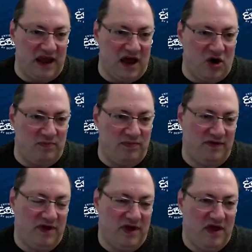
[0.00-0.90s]
can help
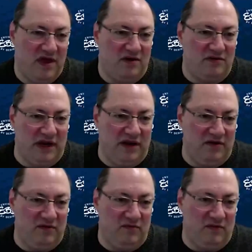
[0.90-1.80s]

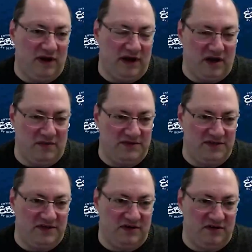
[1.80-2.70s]
lead when it
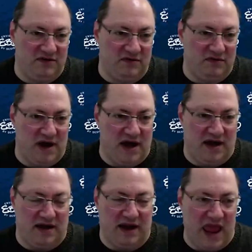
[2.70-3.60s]
comes
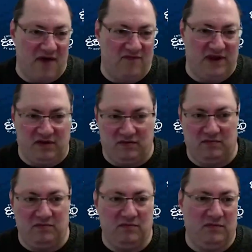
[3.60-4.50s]
to having
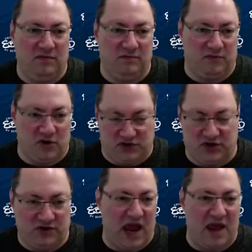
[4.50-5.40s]

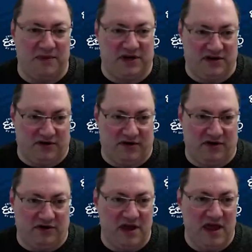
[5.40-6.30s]
brochure type
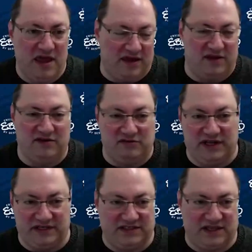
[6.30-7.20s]
material. It can
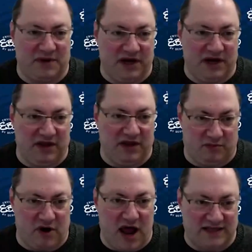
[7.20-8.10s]
lead somebody through
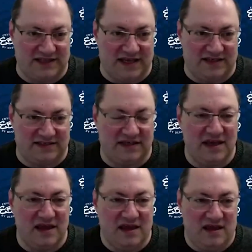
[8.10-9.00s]
a process
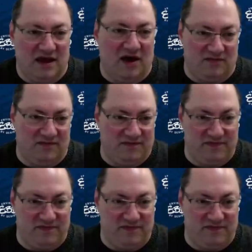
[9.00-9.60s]
of